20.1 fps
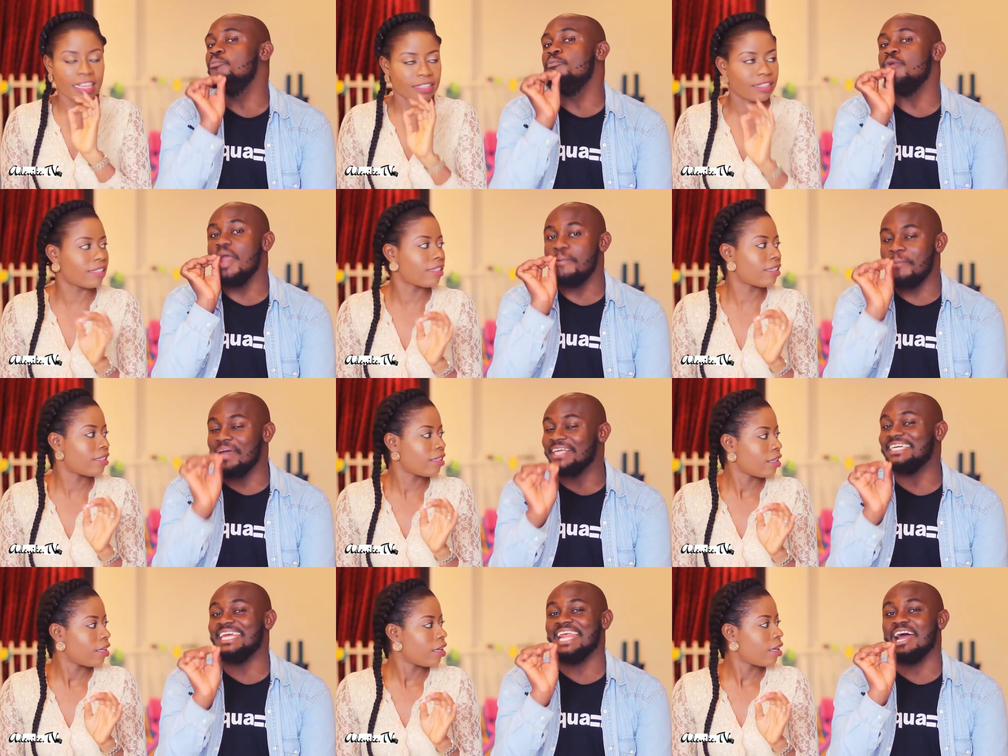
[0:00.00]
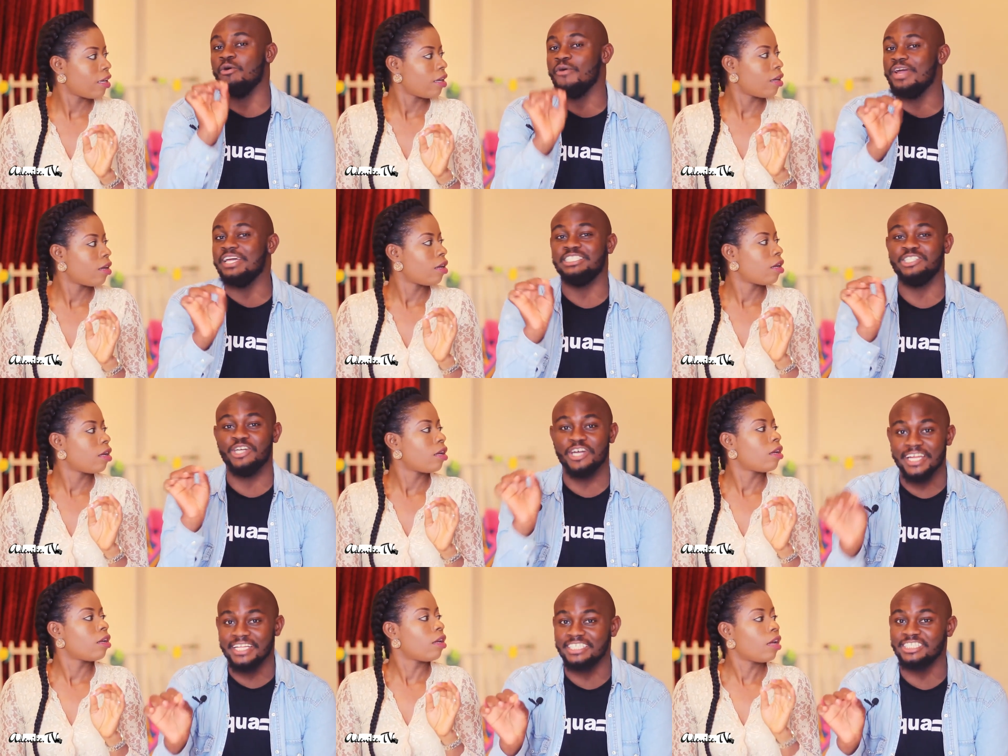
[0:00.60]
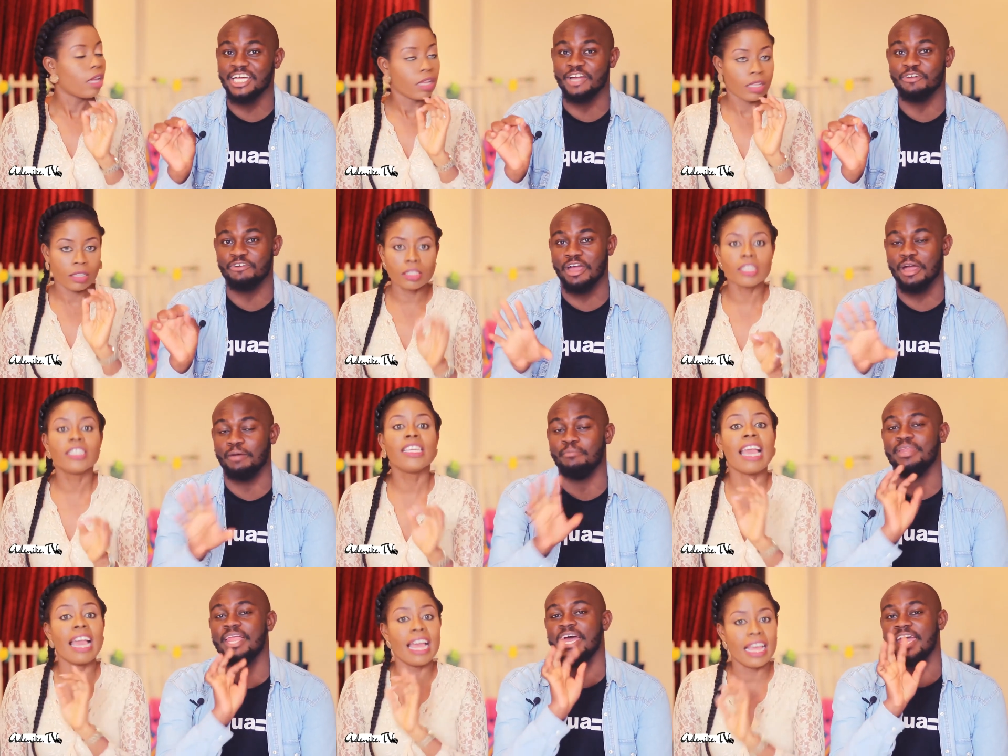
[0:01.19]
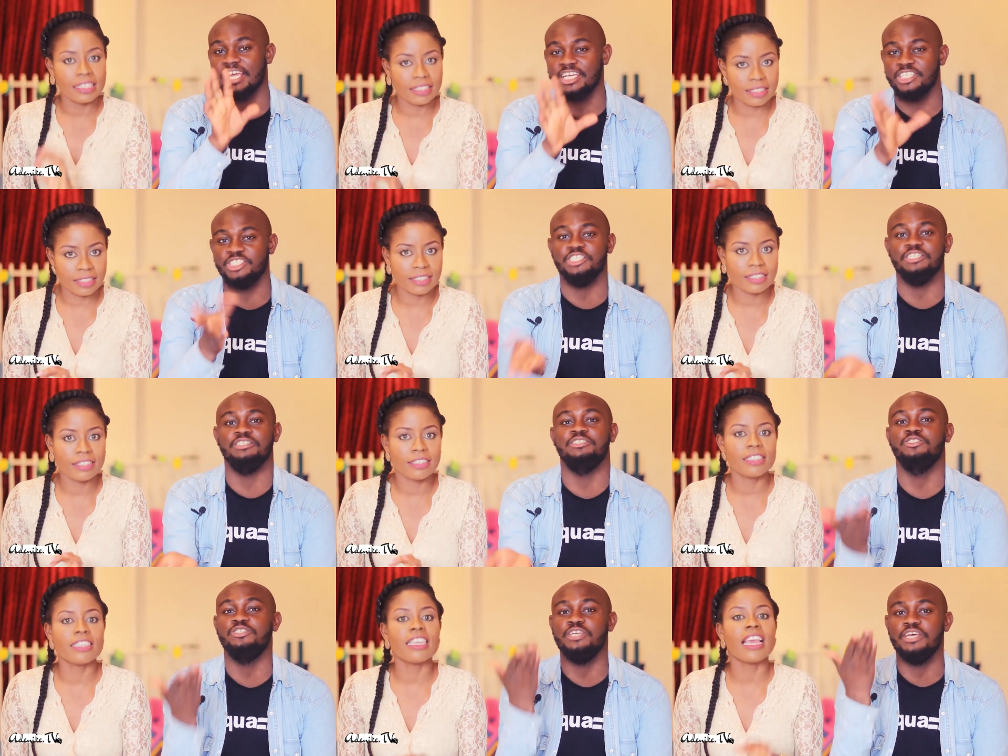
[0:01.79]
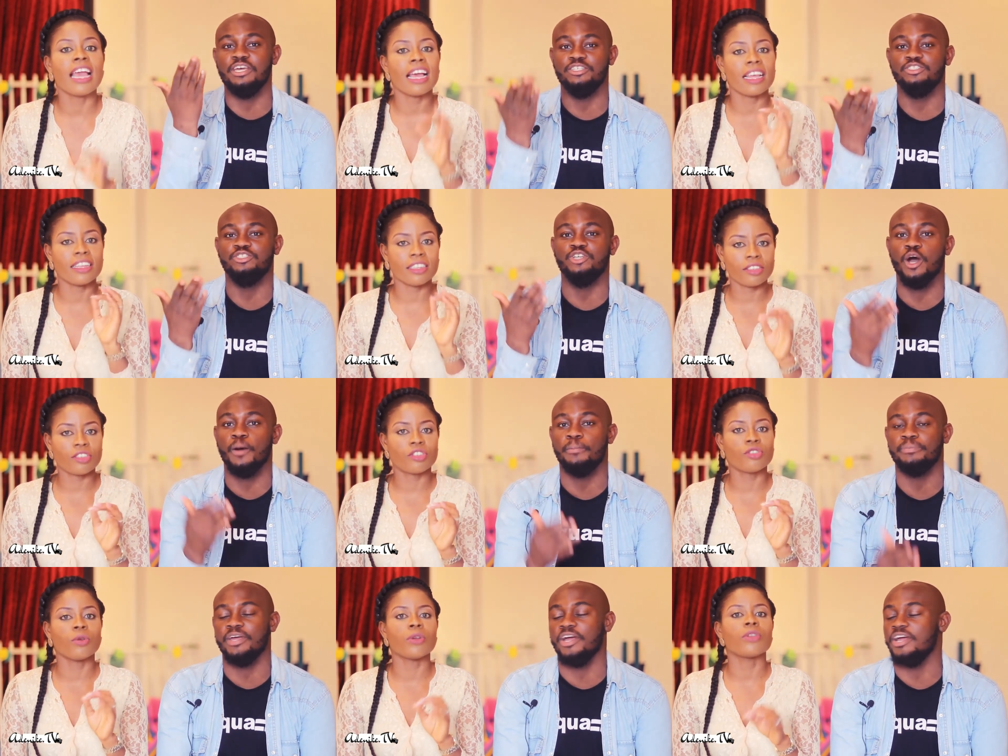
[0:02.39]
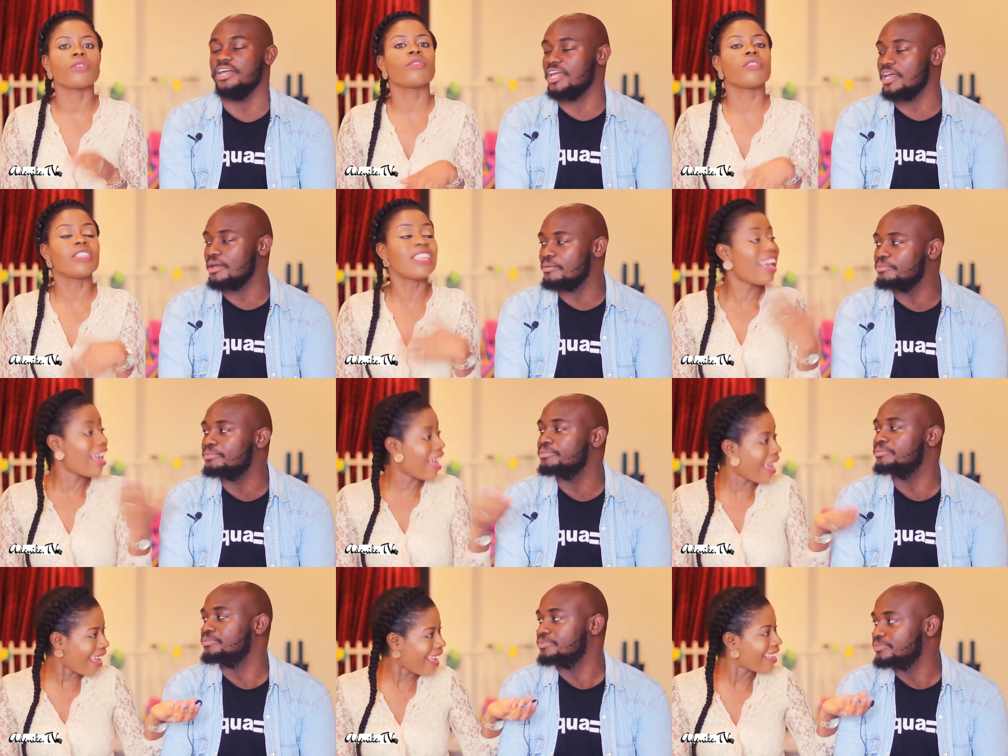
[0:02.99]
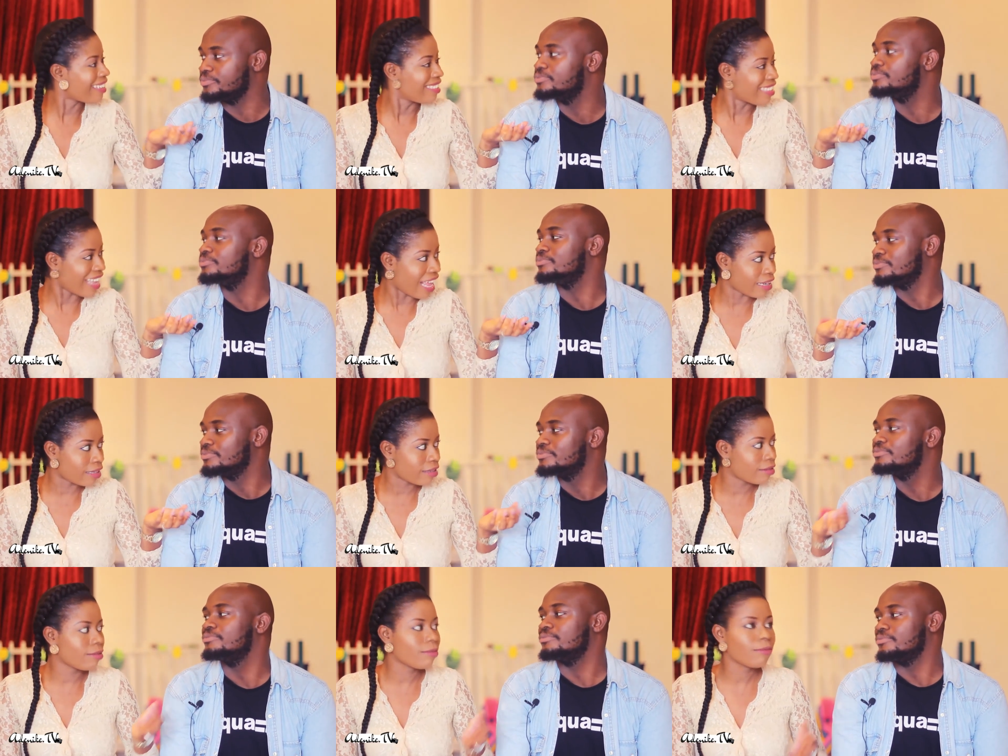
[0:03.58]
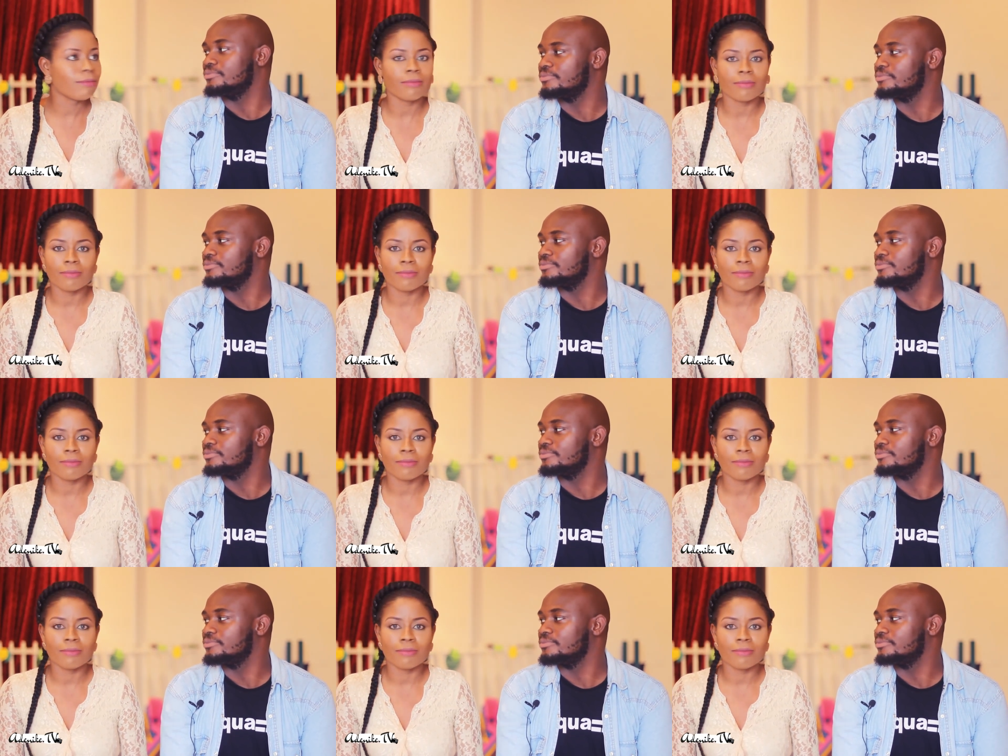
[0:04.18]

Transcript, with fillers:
Speaker 1: way better than what you see on Instagram. Yes, like she's upped her game. Yeah, exactly.